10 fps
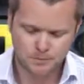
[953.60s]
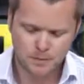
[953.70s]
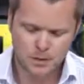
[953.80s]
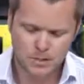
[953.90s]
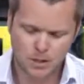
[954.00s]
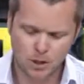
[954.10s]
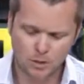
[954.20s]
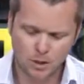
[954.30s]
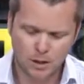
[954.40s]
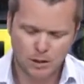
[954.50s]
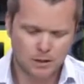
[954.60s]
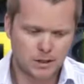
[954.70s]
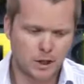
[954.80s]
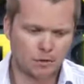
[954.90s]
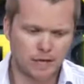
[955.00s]
So,
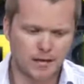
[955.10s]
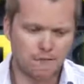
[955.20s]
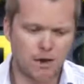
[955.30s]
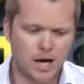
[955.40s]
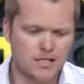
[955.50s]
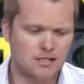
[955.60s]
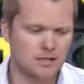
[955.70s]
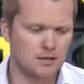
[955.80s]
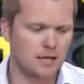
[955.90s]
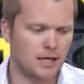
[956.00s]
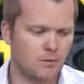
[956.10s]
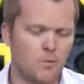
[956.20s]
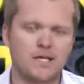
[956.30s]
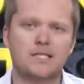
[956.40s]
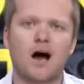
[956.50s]
you know, like for us, like when
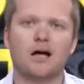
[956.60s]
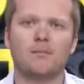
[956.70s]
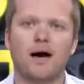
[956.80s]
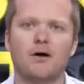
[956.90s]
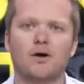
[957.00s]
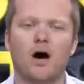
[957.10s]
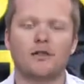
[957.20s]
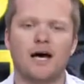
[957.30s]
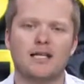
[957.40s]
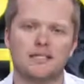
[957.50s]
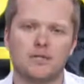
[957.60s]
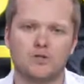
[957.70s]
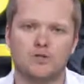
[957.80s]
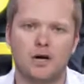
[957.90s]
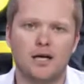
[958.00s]
we talk about online
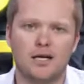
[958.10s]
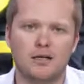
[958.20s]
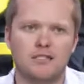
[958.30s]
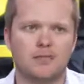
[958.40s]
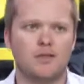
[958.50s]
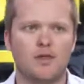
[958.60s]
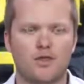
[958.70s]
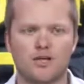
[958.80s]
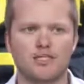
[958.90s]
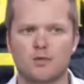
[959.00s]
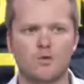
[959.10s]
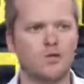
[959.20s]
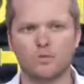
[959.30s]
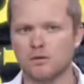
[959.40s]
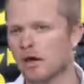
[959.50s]
sales training, some of the things that we
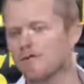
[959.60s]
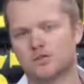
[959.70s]
love to